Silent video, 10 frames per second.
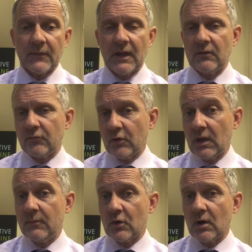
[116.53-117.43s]
And for
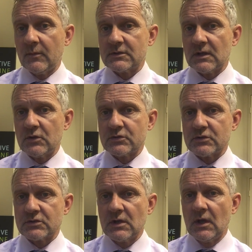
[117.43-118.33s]

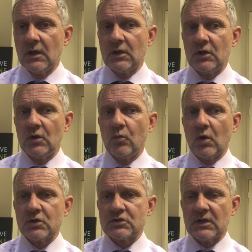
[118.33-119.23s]
hemochromatosis, you
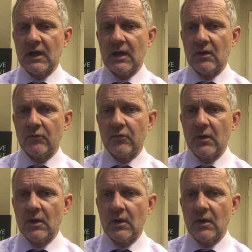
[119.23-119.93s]
want to have